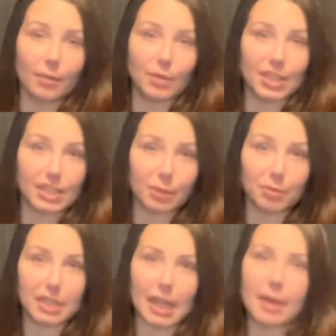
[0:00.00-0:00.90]
in the
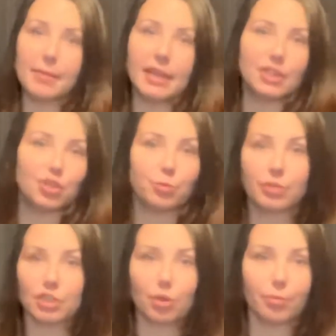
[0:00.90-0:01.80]
summertime at a super
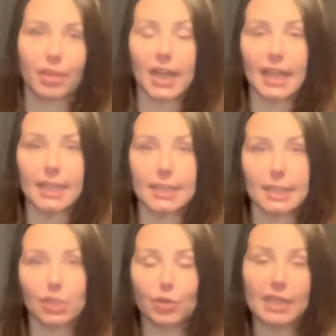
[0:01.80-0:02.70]
low
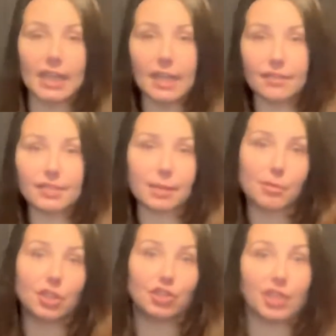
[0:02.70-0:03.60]
price, or at the end of summer
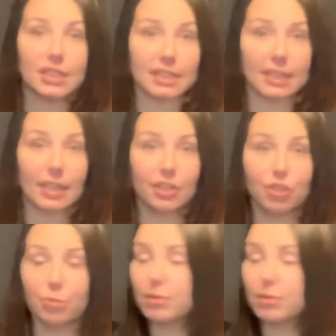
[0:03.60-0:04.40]
the dresses at a super